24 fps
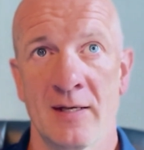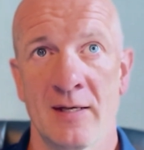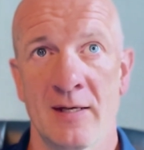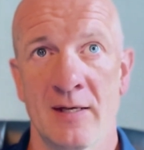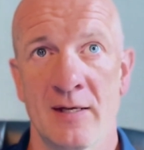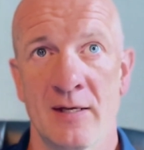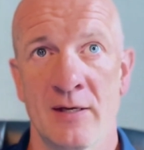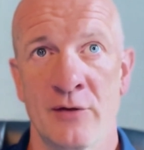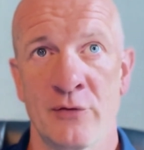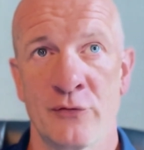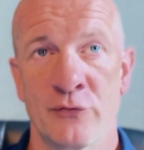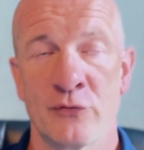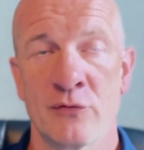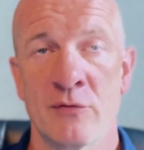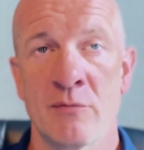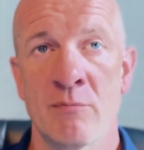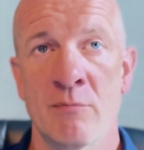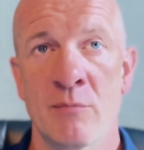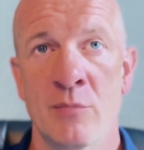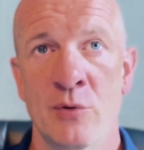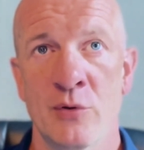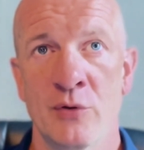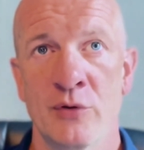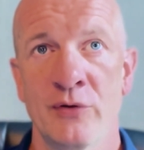it
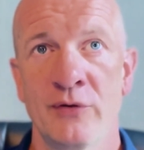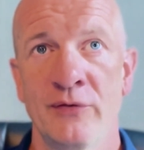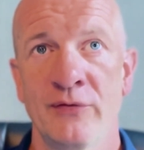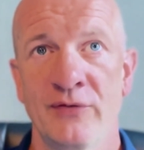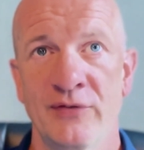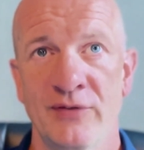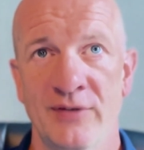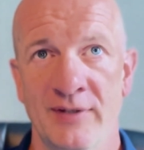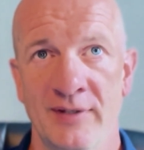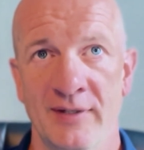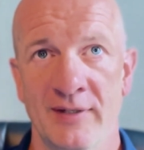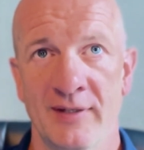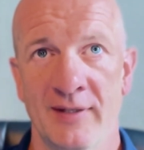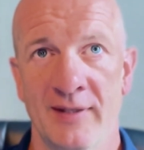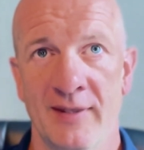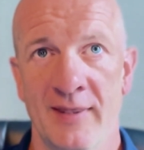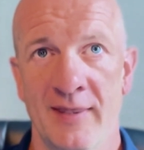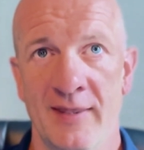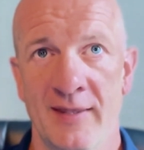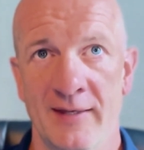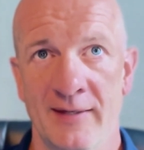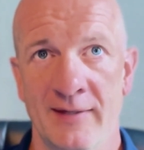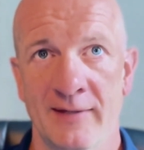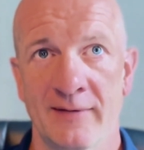removes
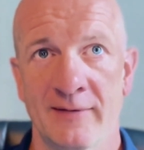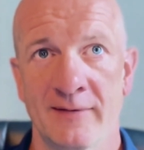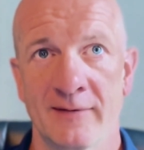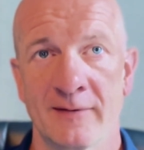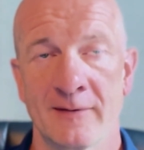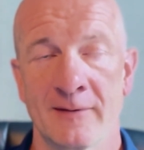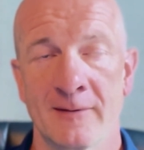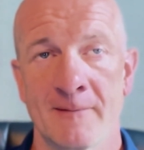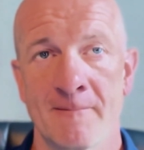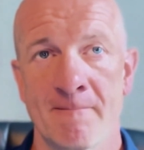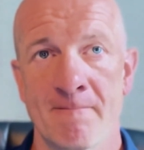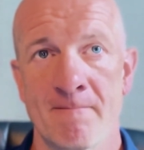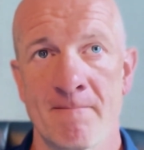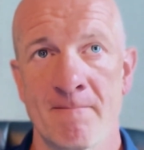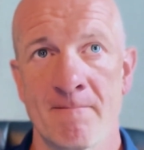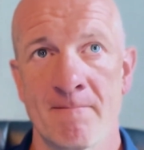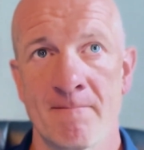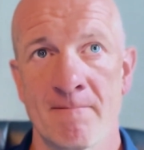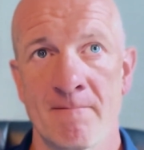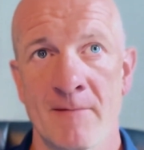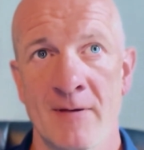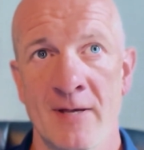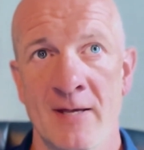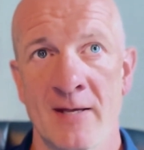this
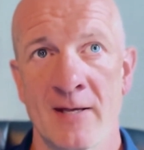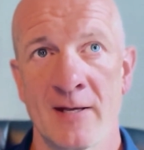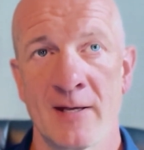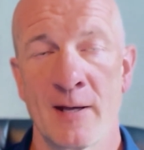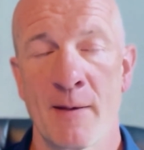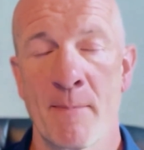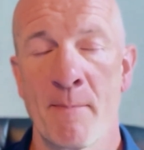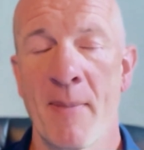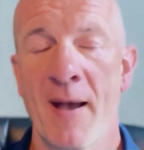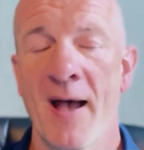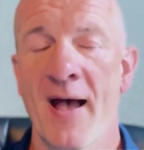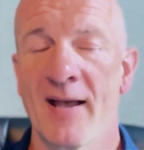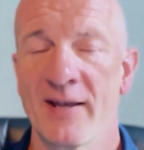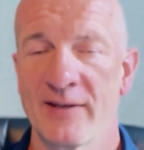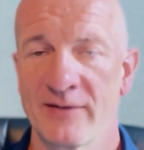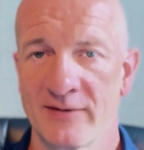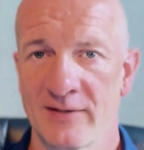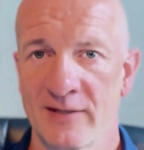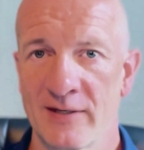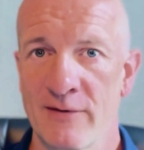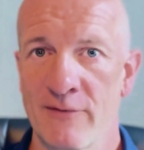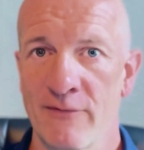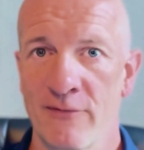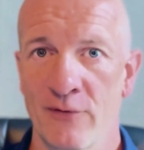
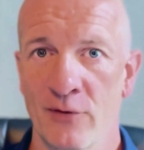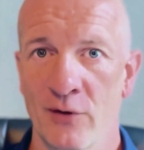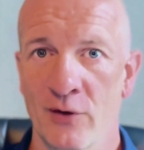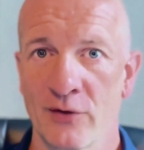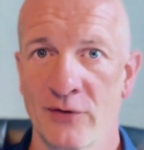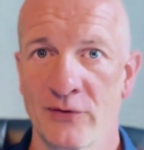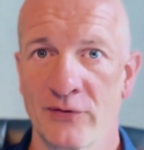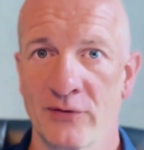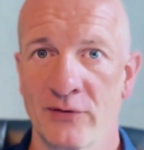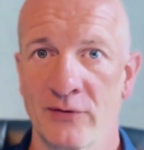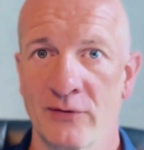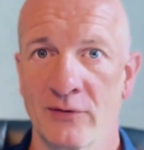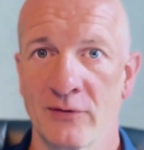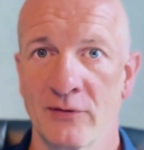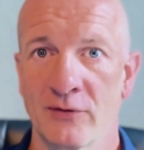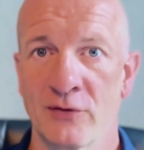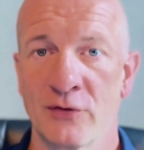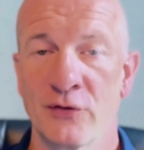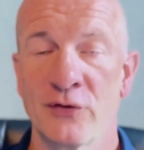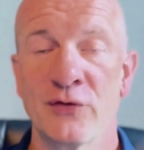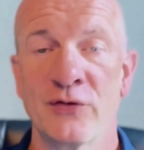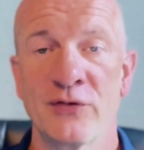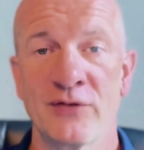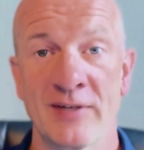capacity for us to
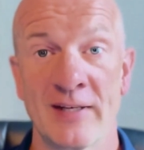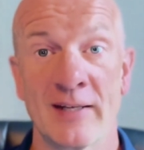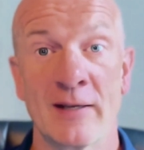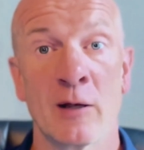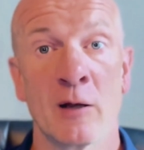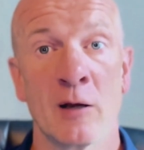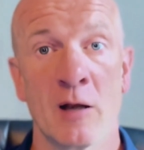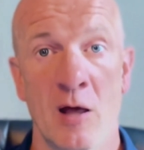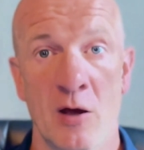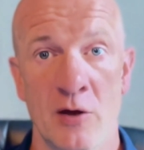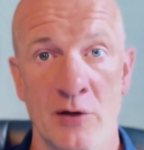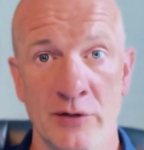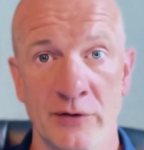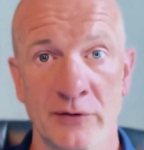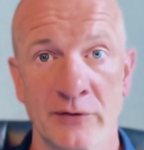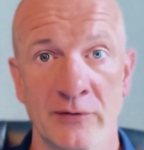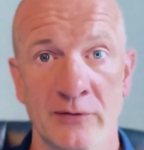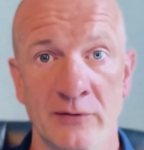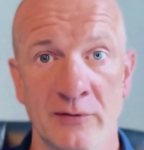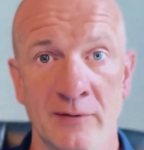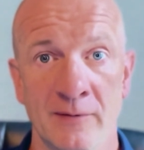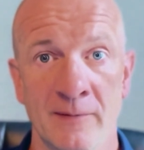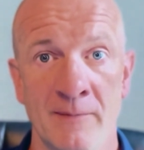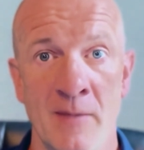seek allowance.
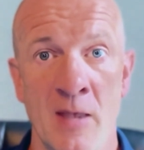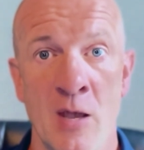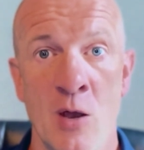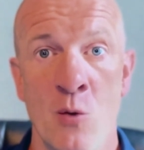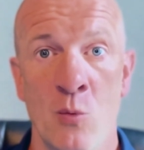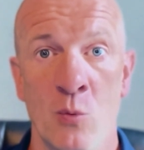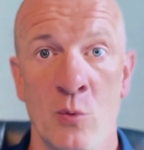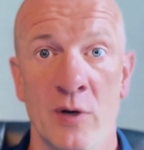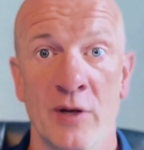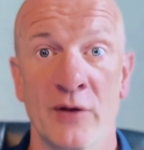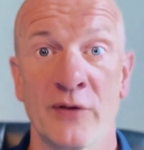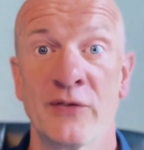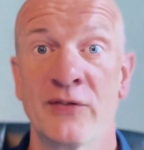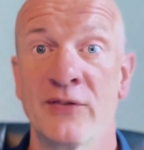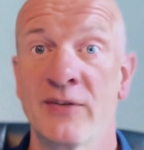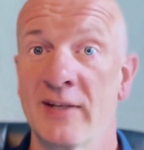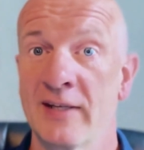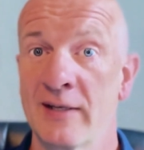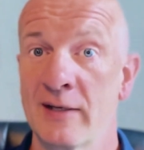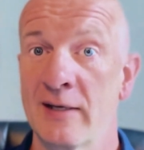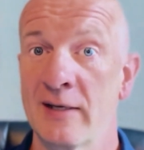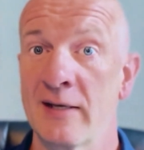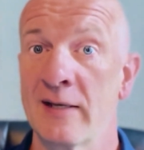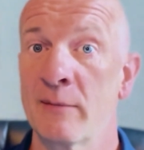We're not
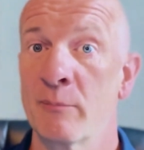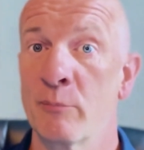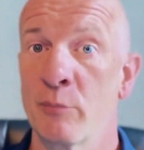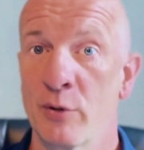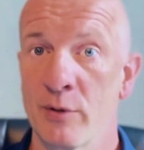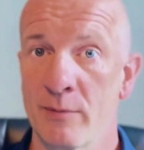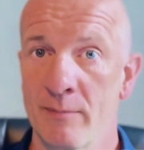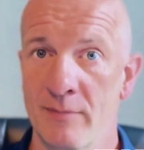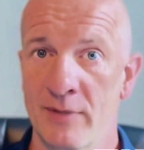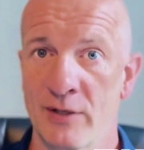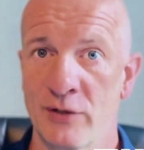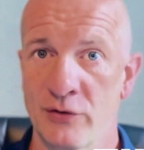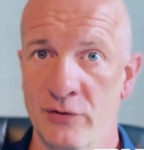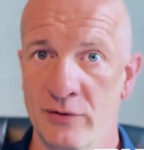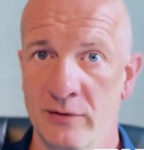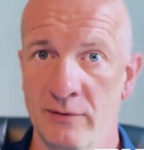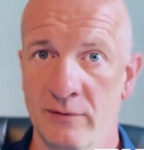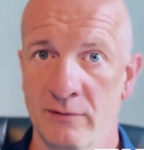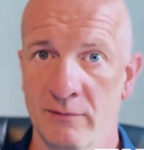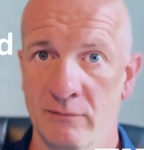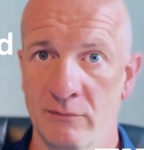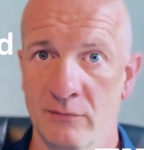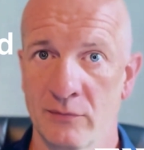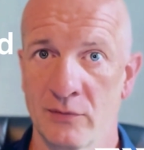seeking permission
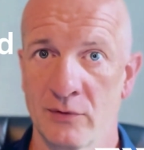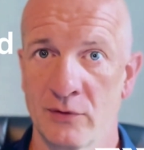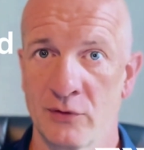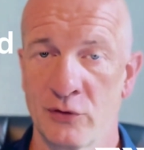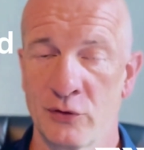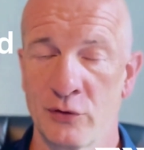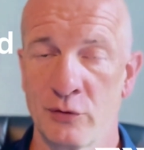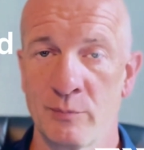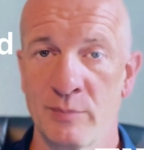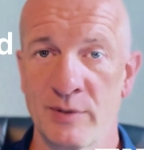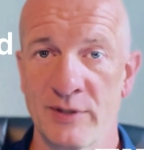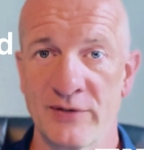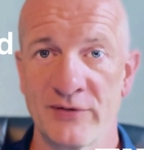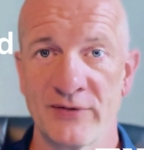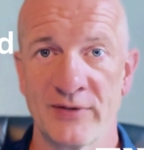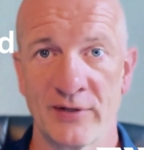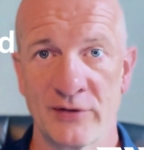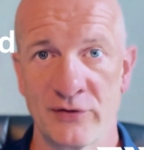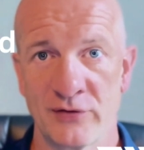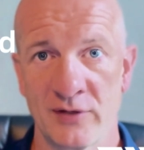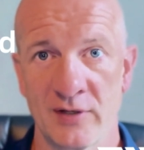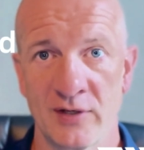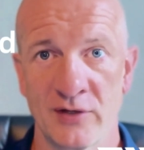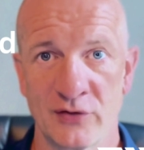to be
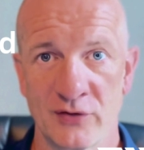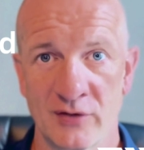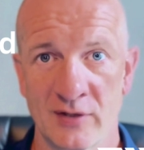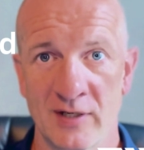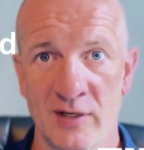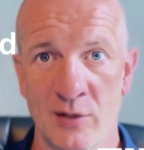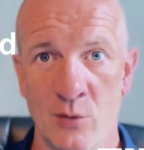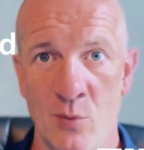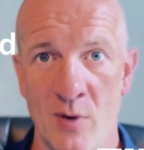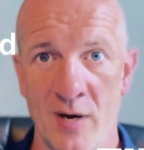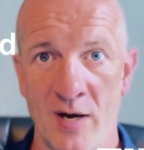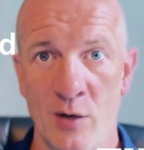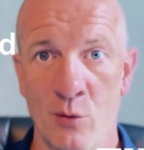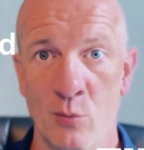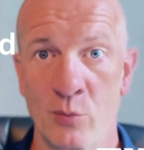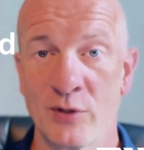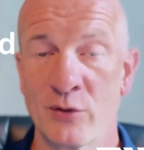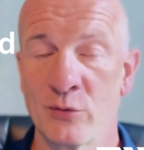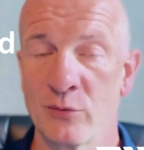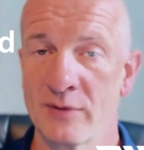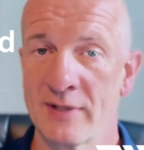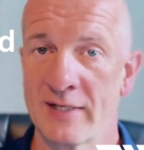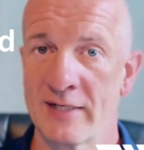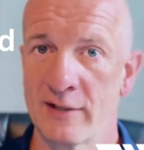situationally aware. We
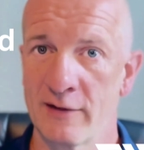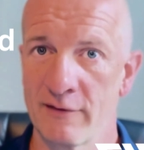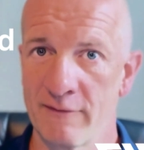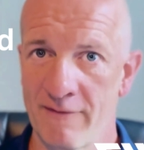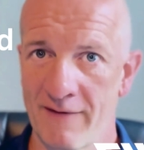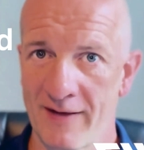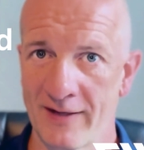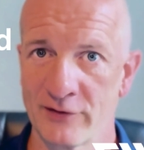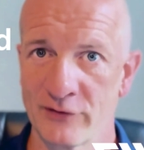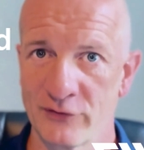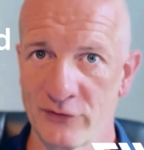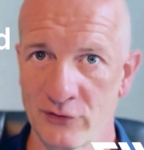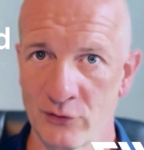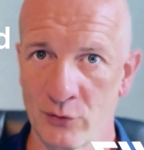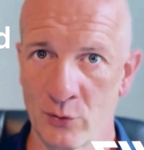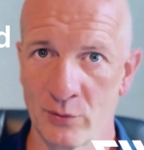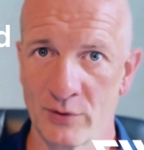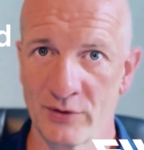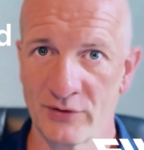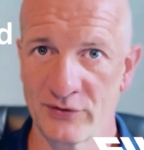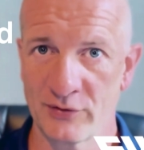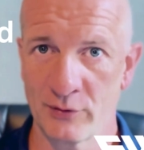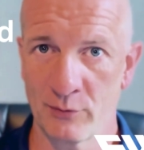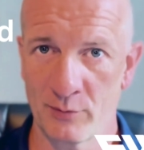don't need advance
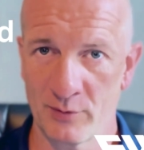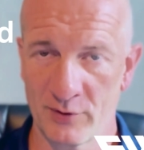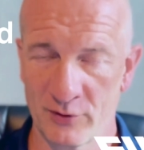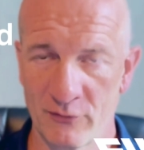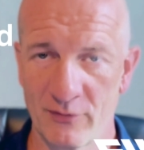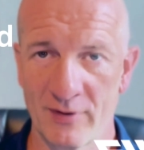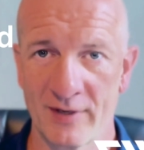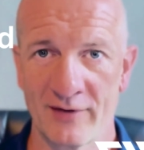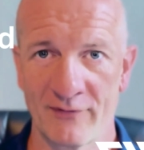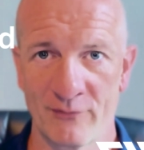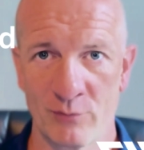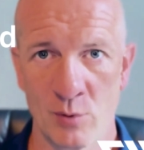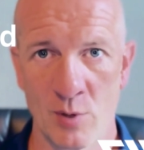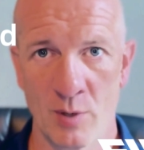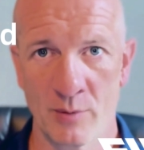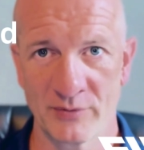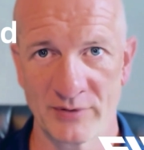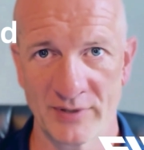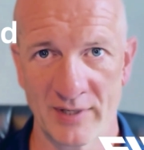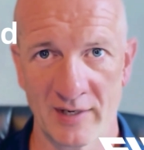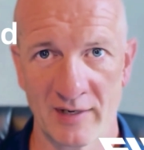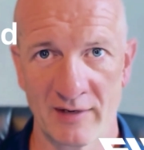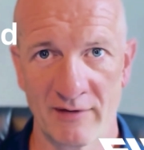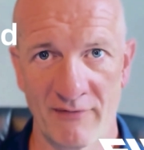notice. It would be great if we always
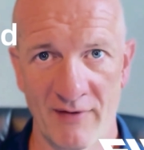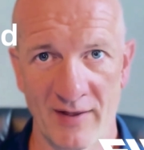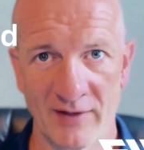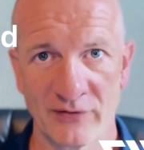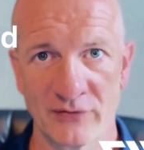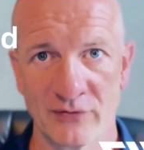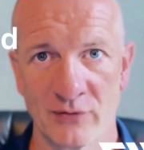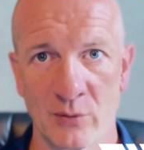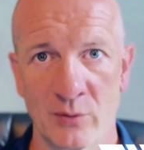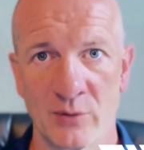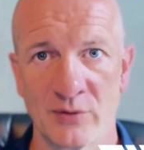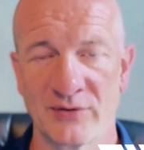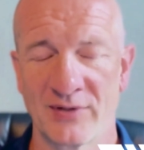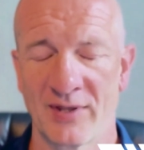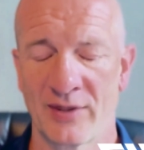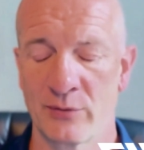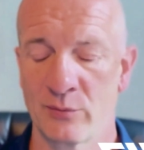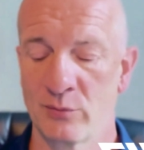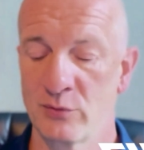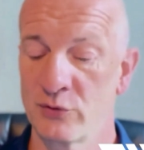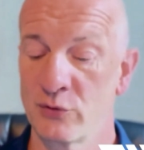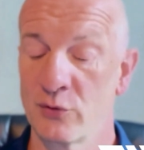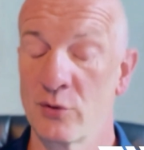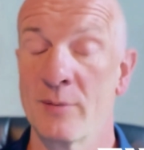had advance notice that there
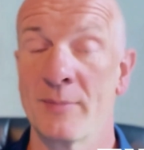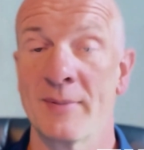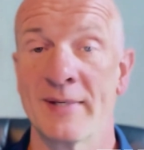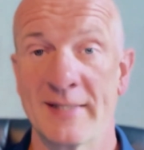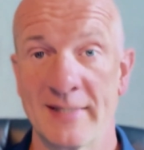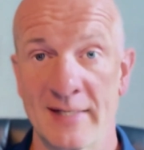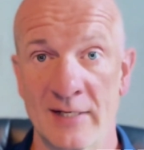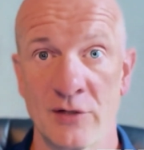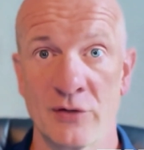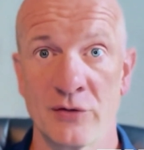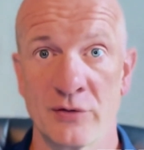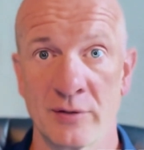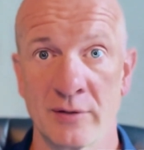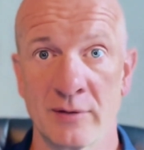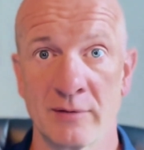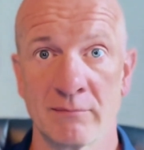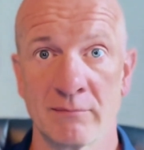was going to be danger